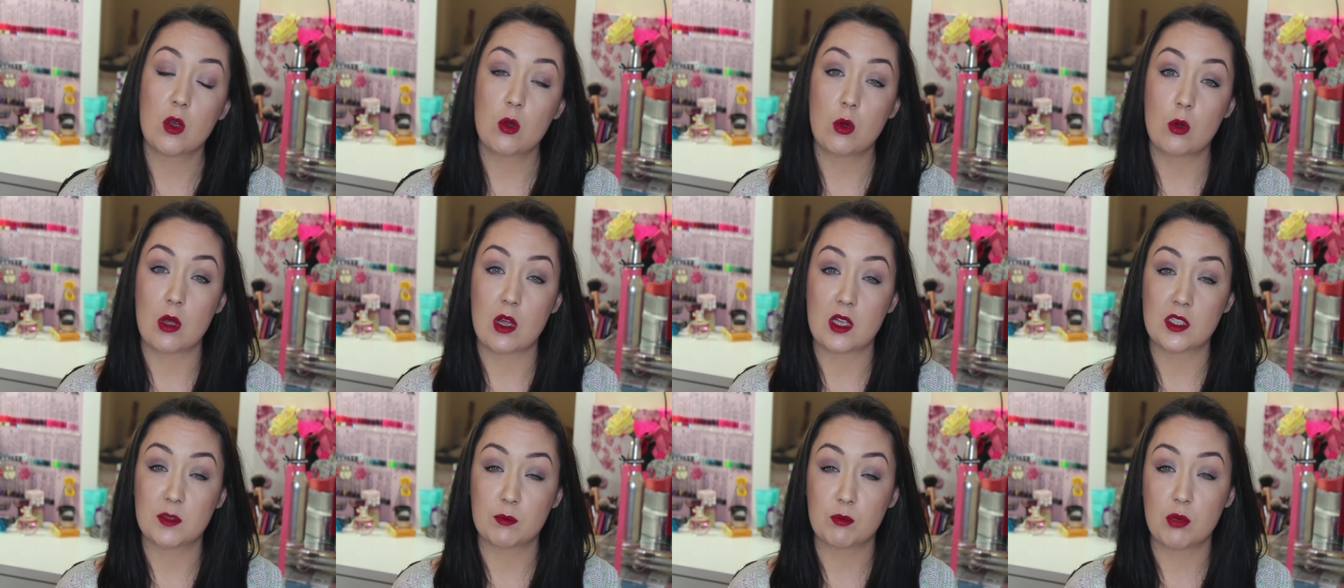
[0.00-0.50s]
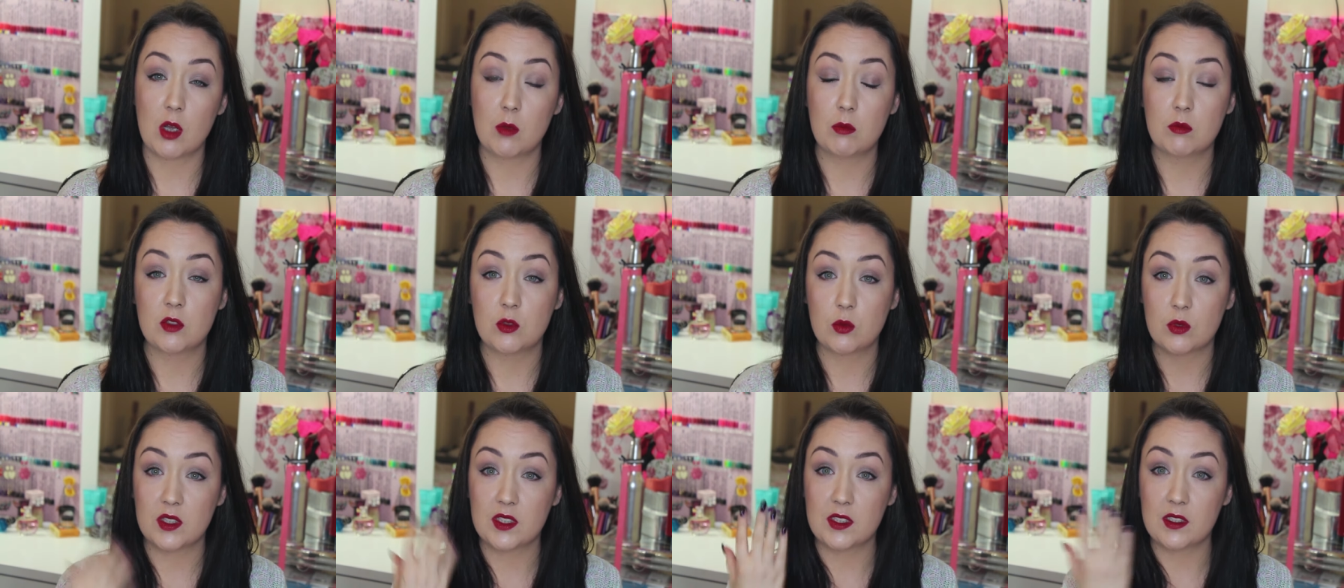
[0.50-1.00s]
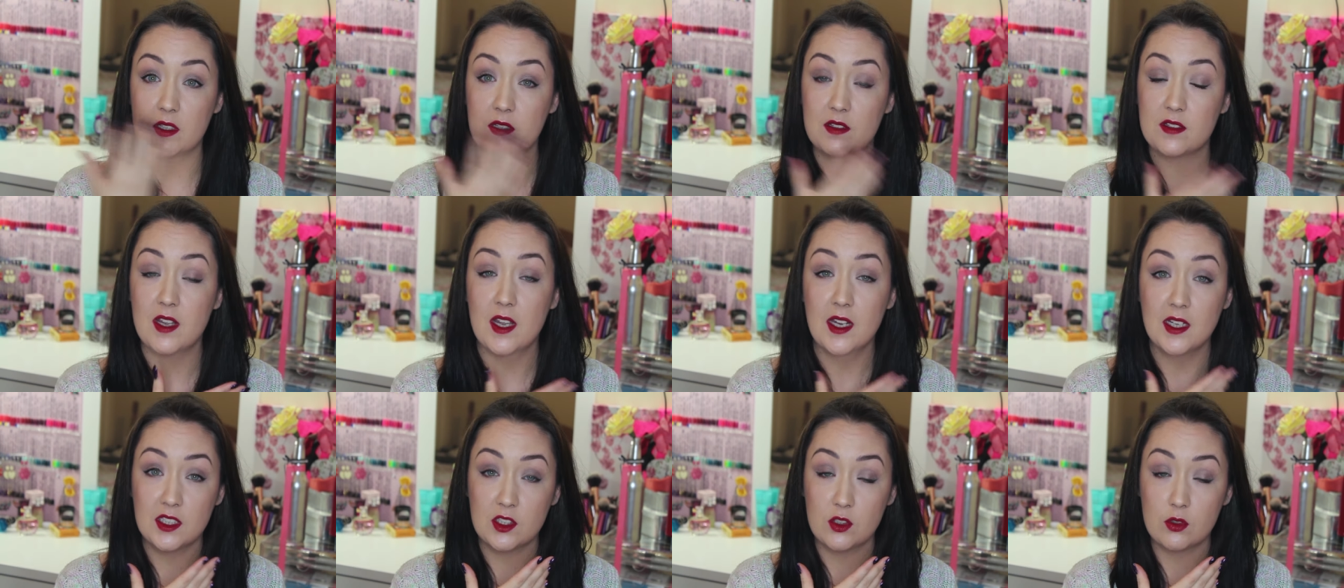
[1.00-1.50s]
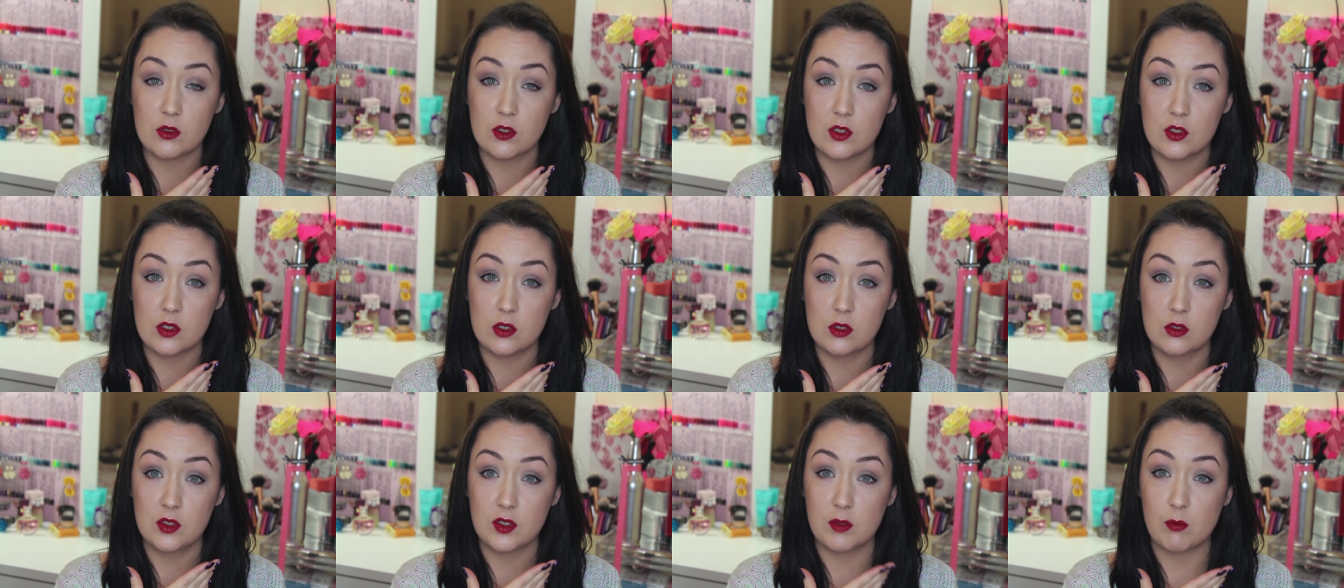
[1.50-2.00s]
who has problems with skin texture
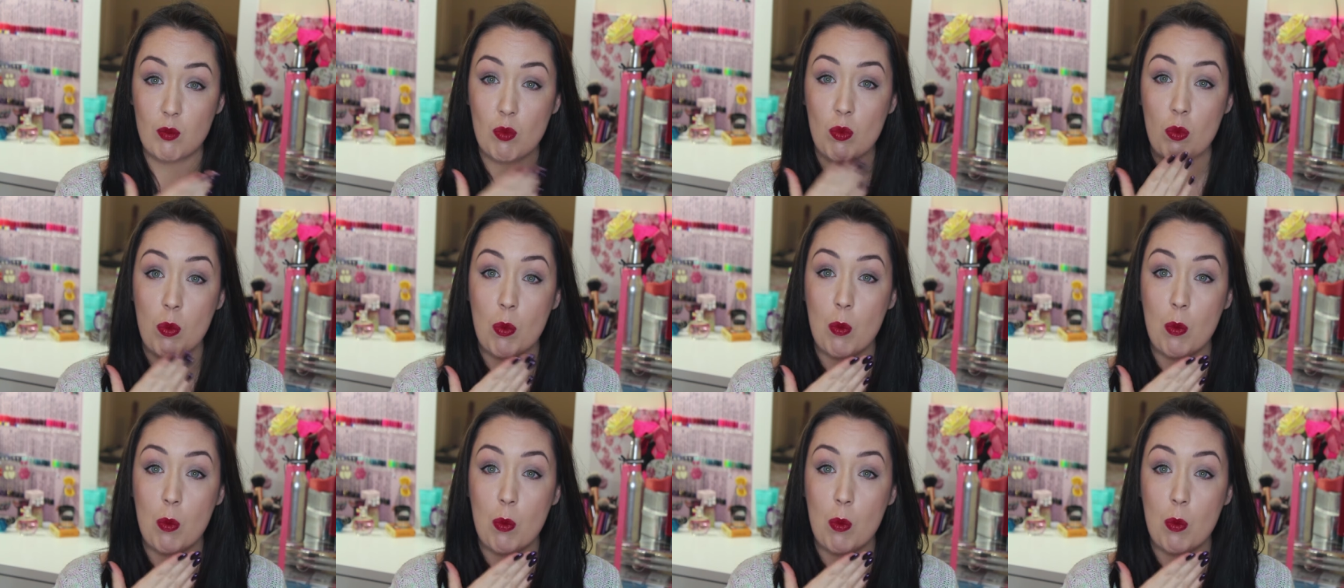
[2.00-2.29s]
issues.